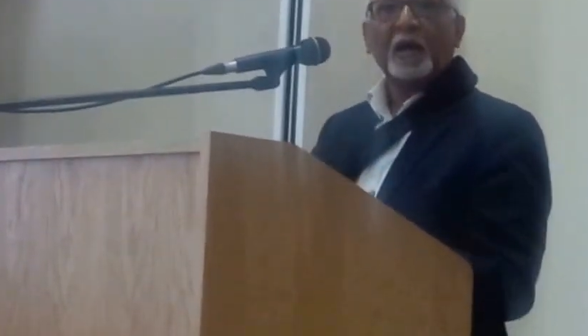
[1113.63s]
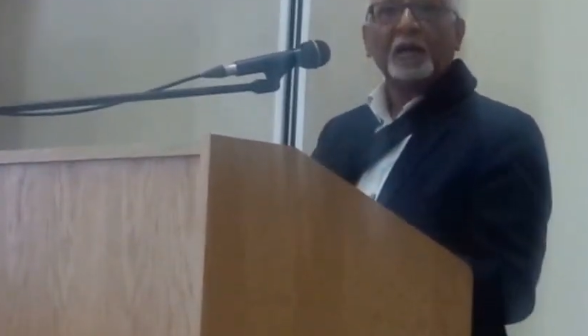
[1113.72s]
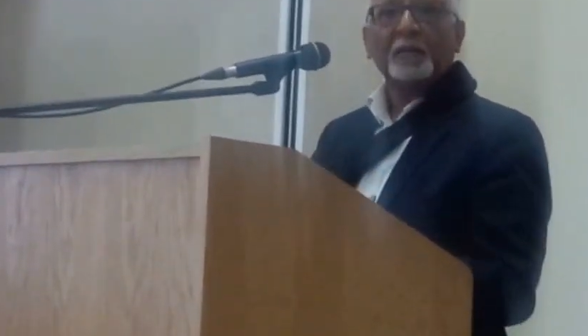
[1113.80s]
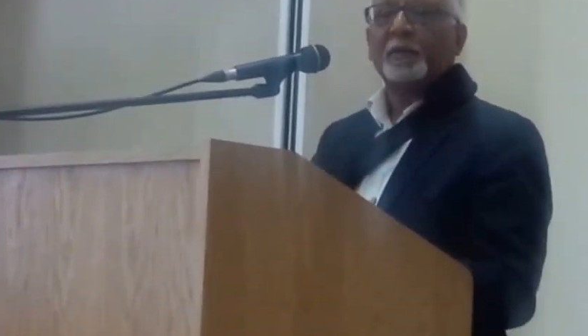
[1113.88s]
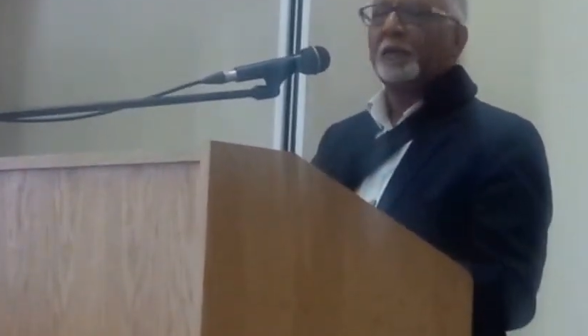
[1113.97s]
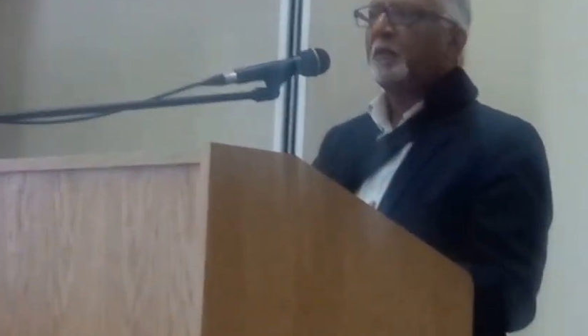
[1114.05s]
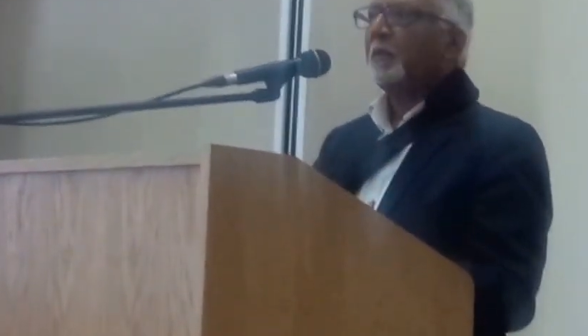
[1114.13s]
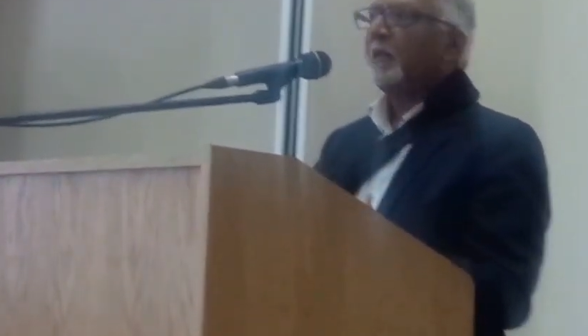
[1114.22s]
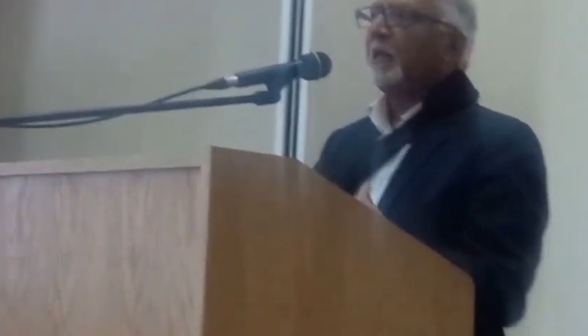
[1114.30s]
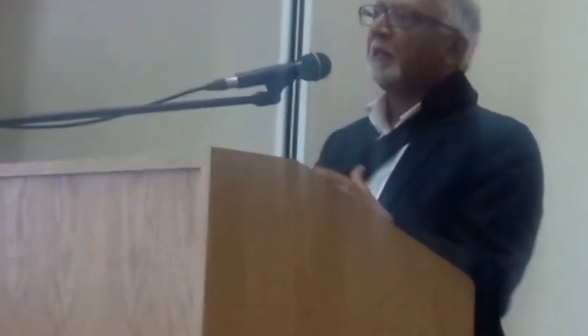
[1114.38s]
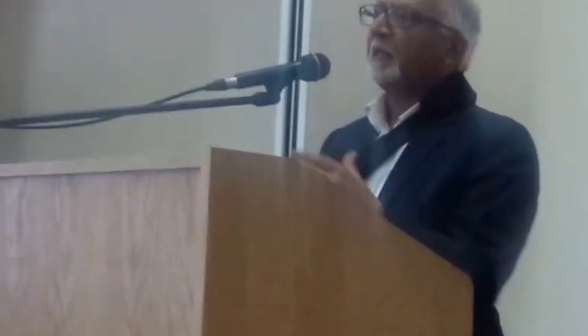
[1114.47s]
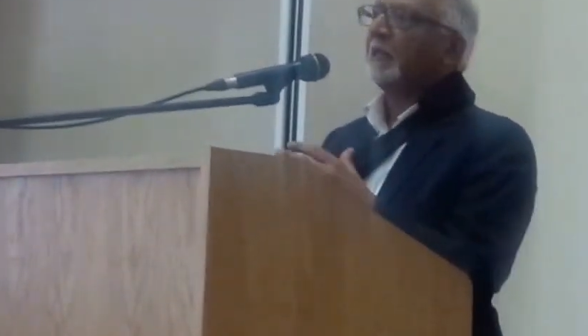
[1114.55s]
Parliament
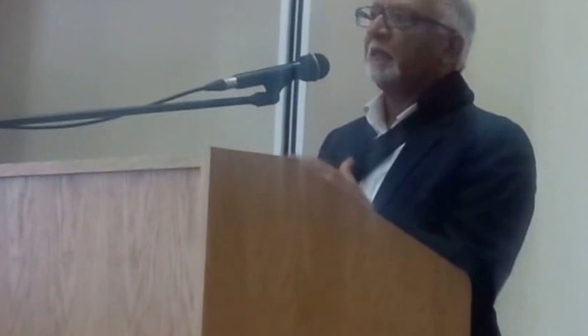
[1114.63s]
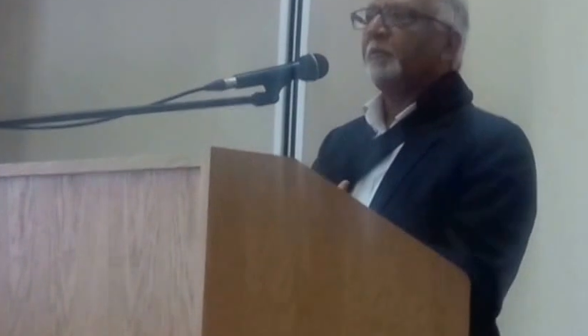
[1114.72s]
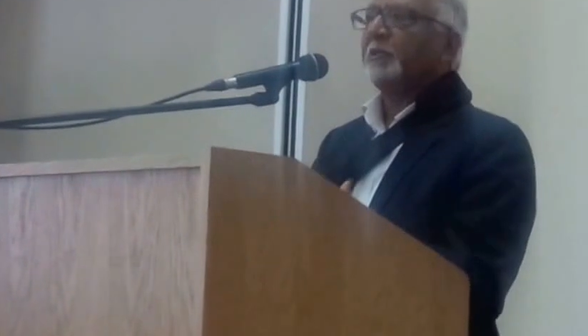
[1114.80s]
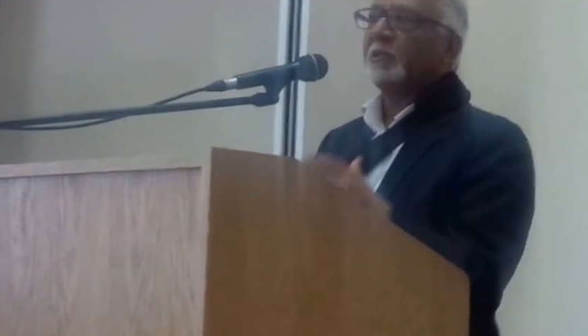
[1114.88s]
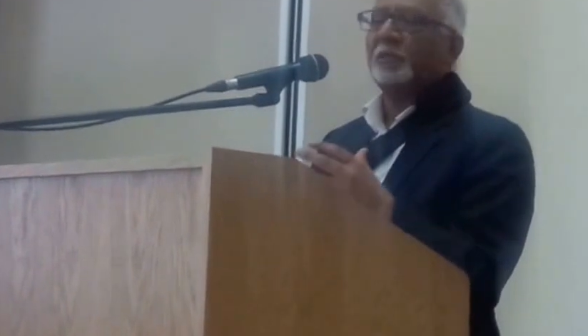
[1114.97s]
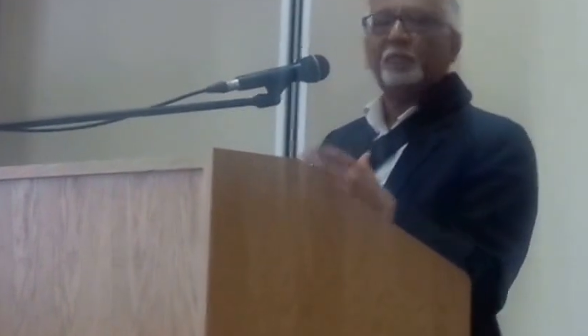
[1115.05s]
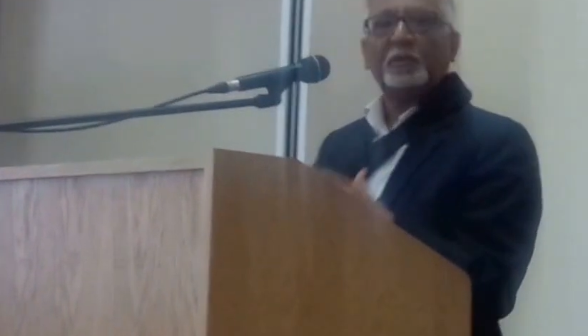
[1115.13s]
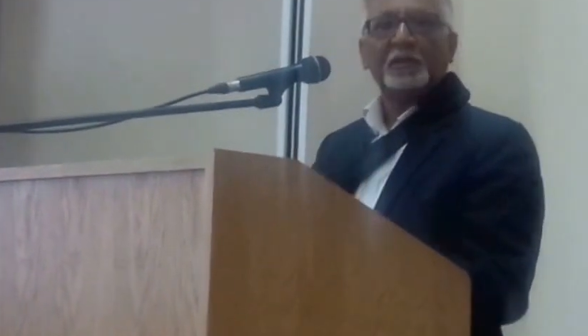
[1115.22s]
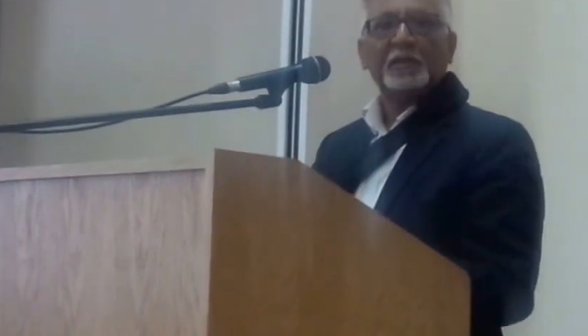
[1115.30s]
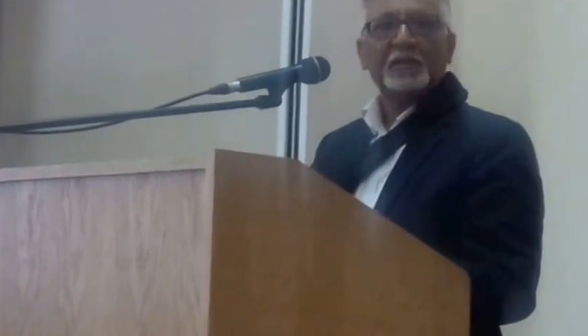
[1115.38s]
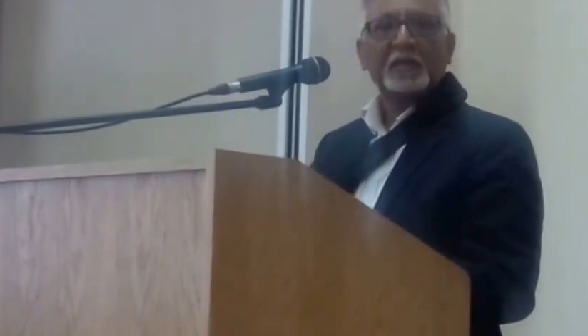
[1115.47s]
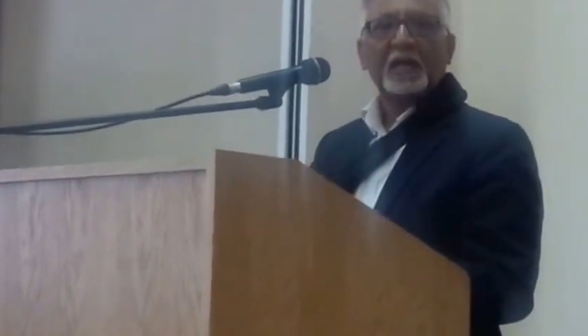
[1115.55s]
and the Commission will
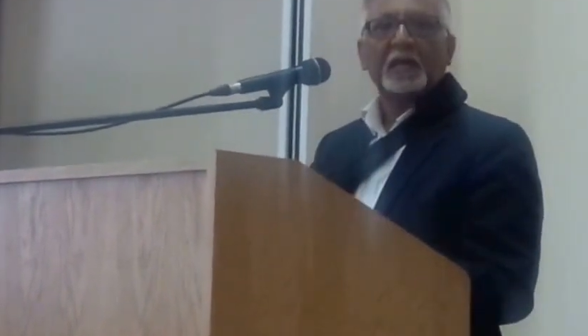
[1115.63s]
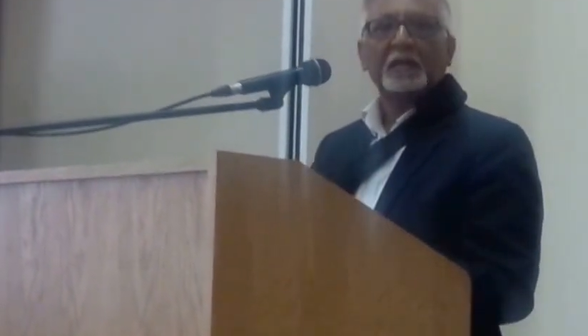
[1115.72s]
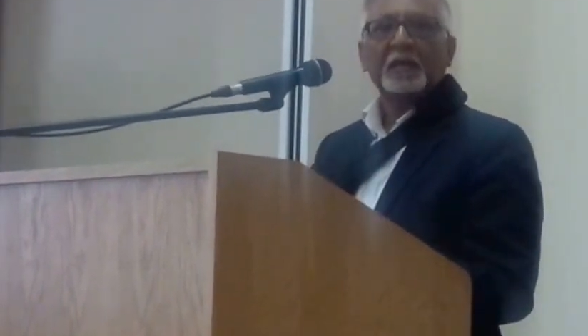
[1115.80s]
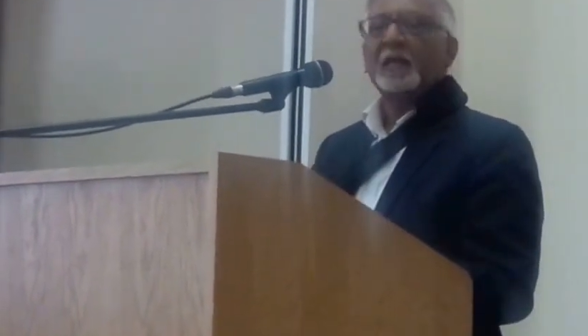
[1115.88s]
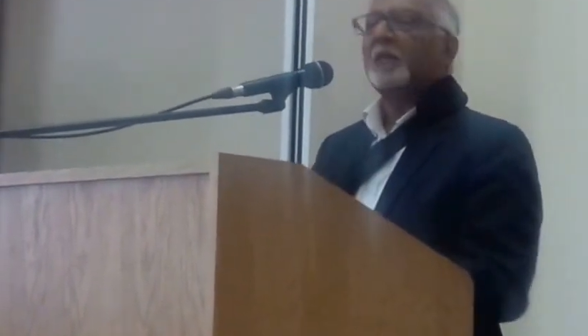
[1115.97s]
decide.